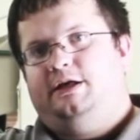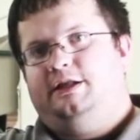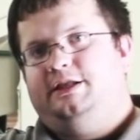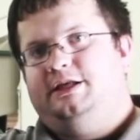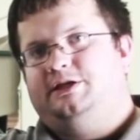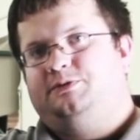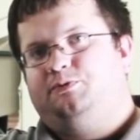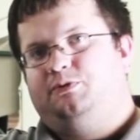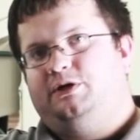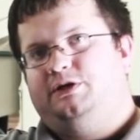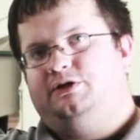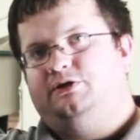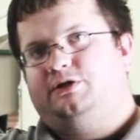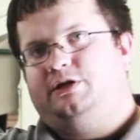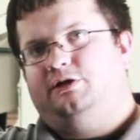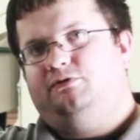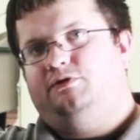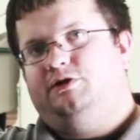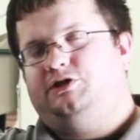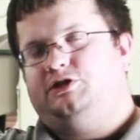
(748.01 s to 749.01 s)
This printer
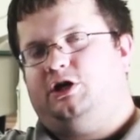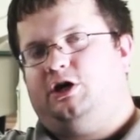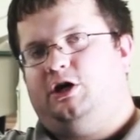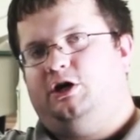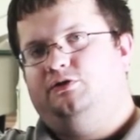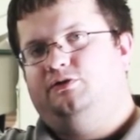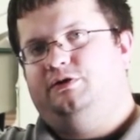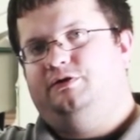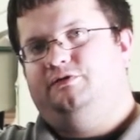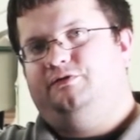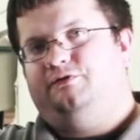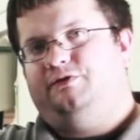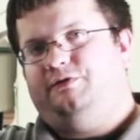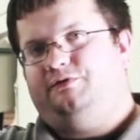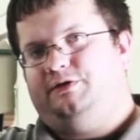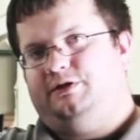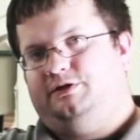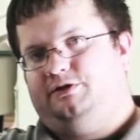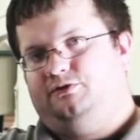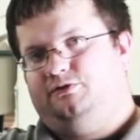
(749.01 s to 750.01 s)
can reach
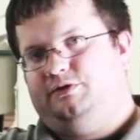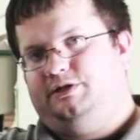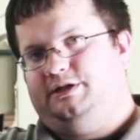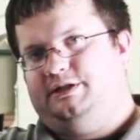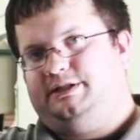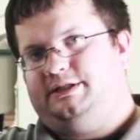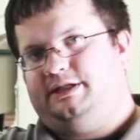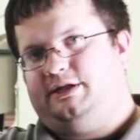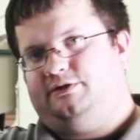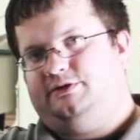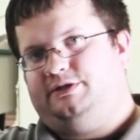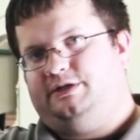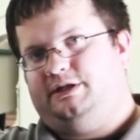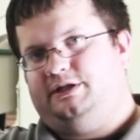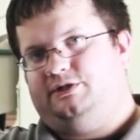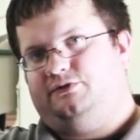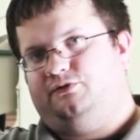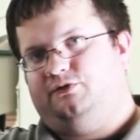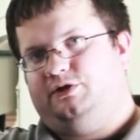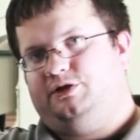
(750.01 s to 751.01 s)
150 degrees
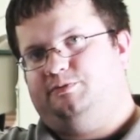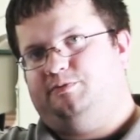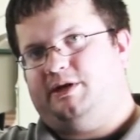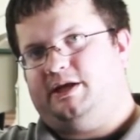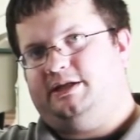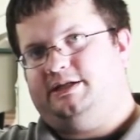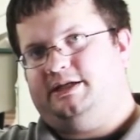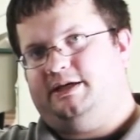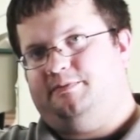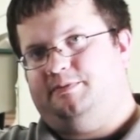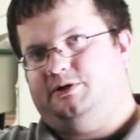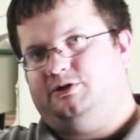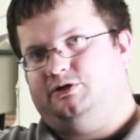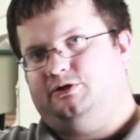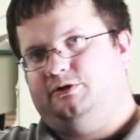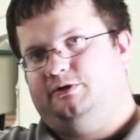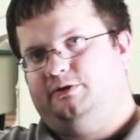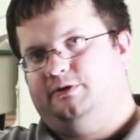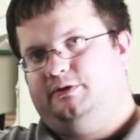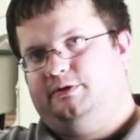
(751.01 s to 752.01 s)
Celsius for its bed
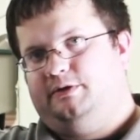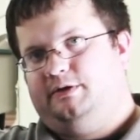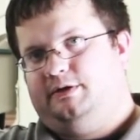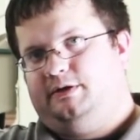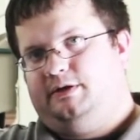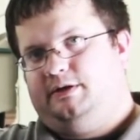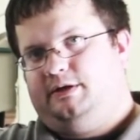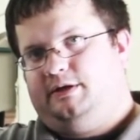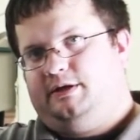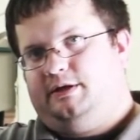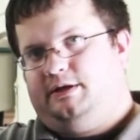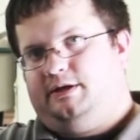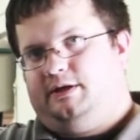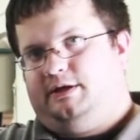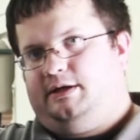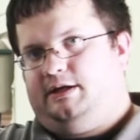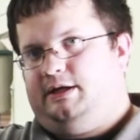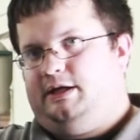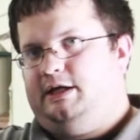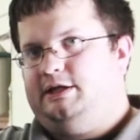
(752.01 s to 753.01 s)
temperature.
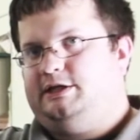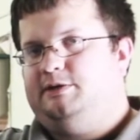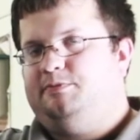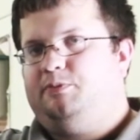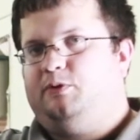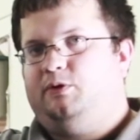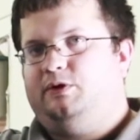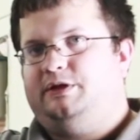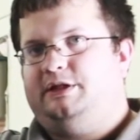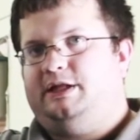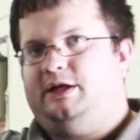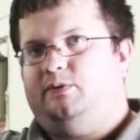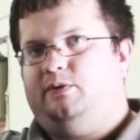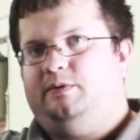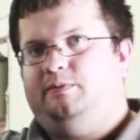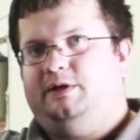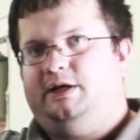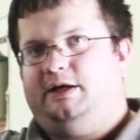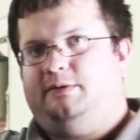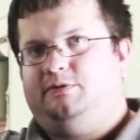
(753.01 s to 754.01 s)
It's important that
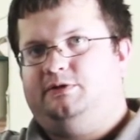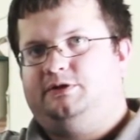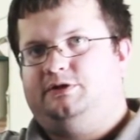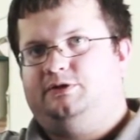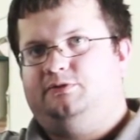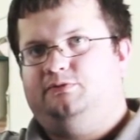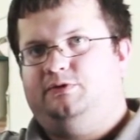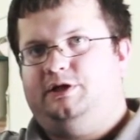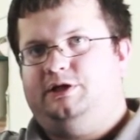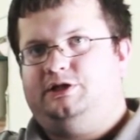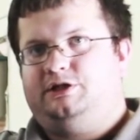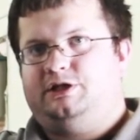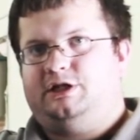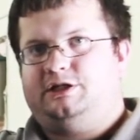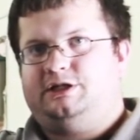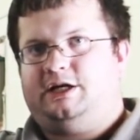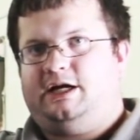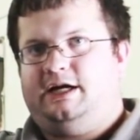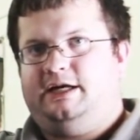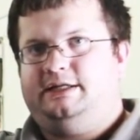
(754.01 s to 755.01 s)
we be able to reach
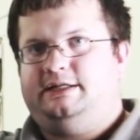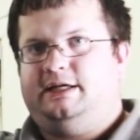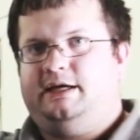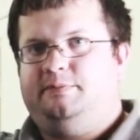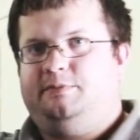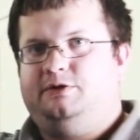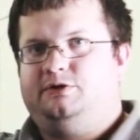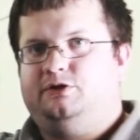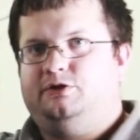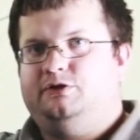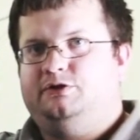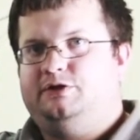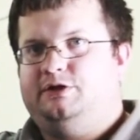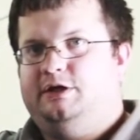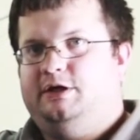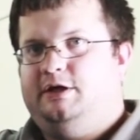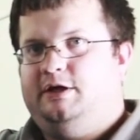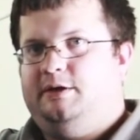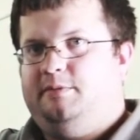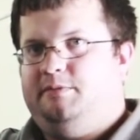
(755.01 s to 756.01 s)
such high temperatures
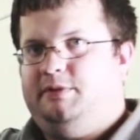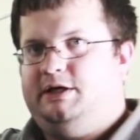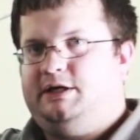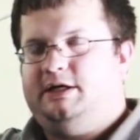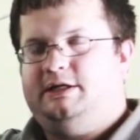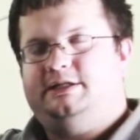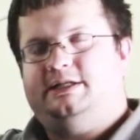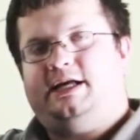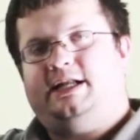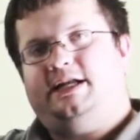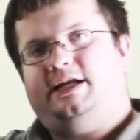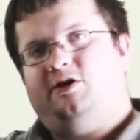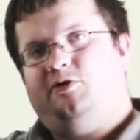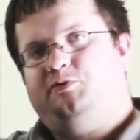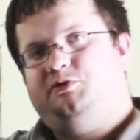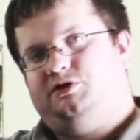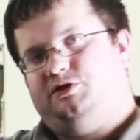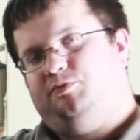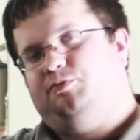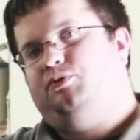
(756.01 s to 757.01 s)
because that
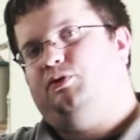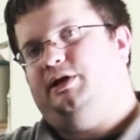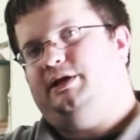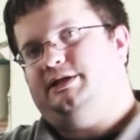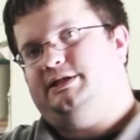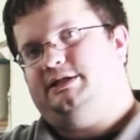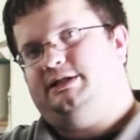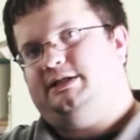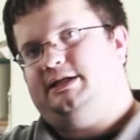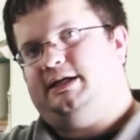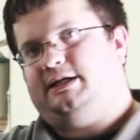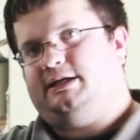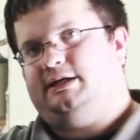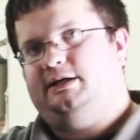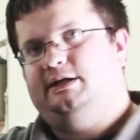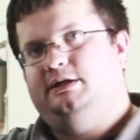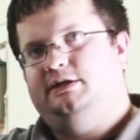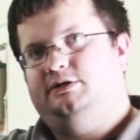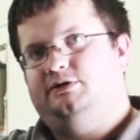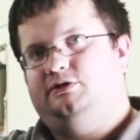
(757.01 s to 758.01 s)
helps the print stick
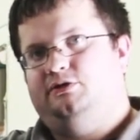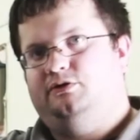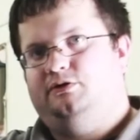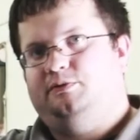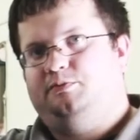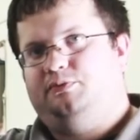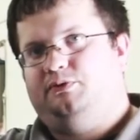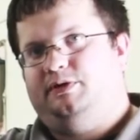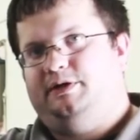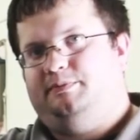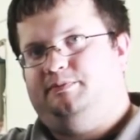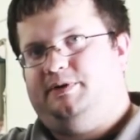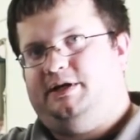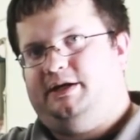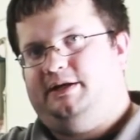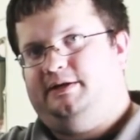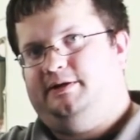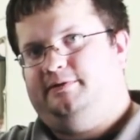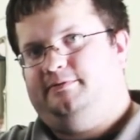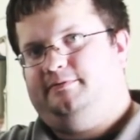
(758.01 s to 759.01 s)
to the print
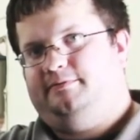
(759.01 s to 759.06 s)
bed.